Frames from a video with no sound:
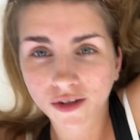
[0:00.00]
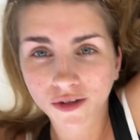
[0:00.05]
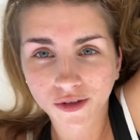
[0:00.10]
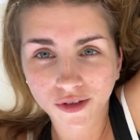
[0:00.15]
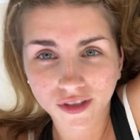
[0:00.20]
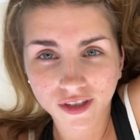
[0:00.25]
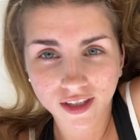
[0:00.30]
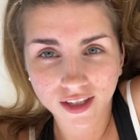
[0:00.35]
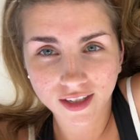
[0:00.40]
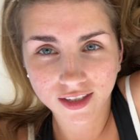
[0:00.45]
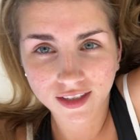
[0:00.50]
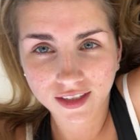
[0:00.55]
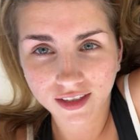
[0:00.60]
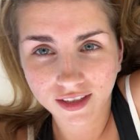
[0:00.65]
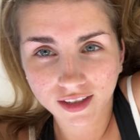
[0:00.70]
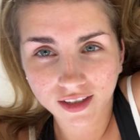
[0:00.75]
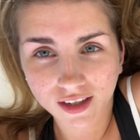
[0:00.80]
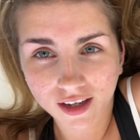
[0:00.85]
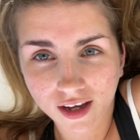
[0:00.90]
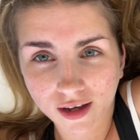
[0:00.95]
Also, this
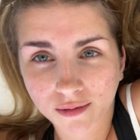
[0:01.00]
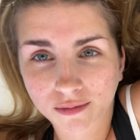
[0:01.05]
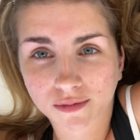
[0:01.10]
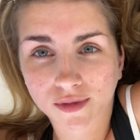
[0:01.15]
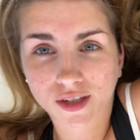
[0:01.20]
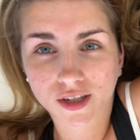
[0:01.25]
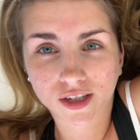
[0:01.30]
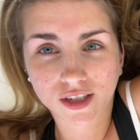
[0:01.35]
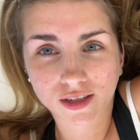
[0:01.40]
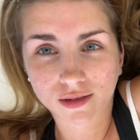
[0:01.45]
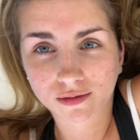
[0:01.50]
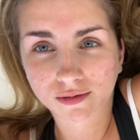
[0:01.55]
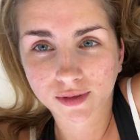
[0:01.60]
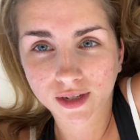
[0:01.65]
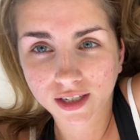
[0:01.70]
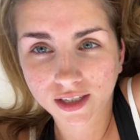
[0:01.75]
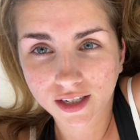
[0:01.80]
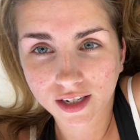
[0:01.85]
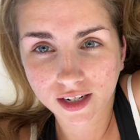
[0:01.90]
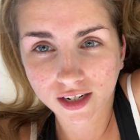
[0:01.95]
um, cushion
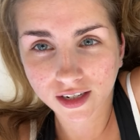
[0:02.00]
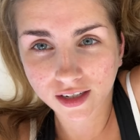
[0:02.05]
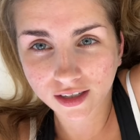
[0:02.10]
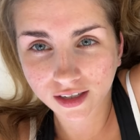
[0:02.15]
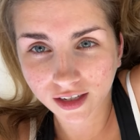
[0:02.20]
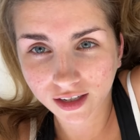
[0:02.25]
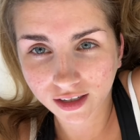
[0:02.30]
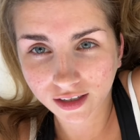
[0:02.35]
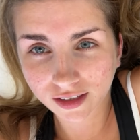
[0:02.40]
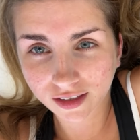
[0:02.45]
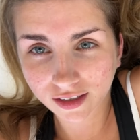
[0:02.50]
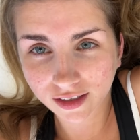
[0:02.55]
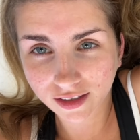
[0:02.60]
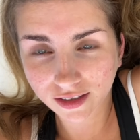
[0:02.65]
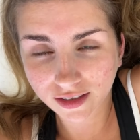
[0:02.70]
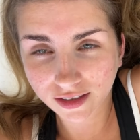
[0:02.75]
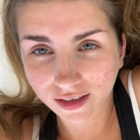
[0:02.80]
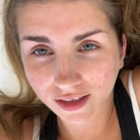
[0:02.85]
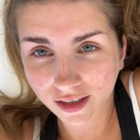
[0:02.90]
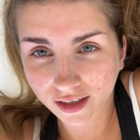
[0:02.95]
makes it look like
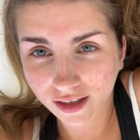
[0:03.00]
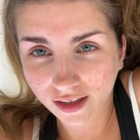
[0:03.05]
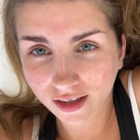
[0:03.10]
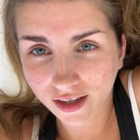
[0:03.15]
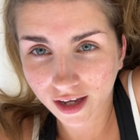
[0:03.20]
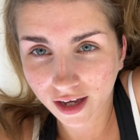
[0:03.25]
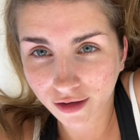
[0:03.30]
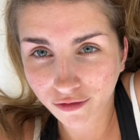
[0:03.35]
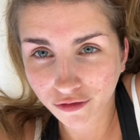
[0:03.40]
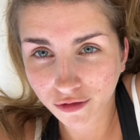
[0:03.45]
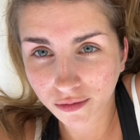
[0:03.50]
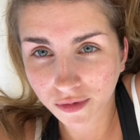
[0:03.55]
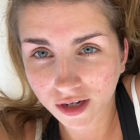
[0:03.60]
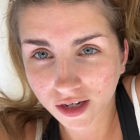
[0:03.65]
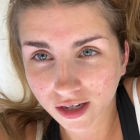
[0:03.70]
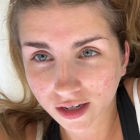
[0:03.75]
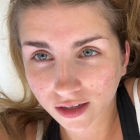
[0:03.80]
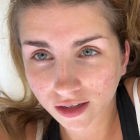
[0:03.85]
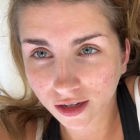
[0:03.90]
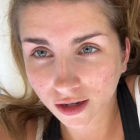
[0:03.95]
it's the hair for my
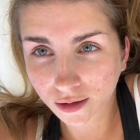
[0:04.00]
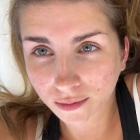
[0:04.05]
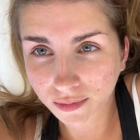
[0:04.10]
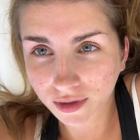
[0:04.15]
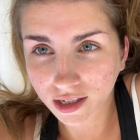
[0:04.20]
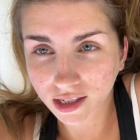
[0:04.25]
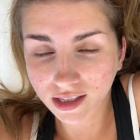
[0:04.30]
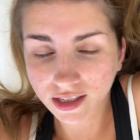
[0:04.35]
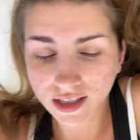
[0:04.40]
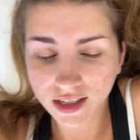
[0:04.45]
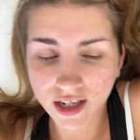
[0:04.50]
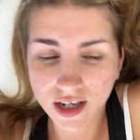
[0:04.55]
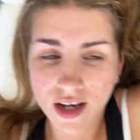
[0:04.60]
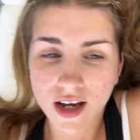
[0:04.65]
armpits.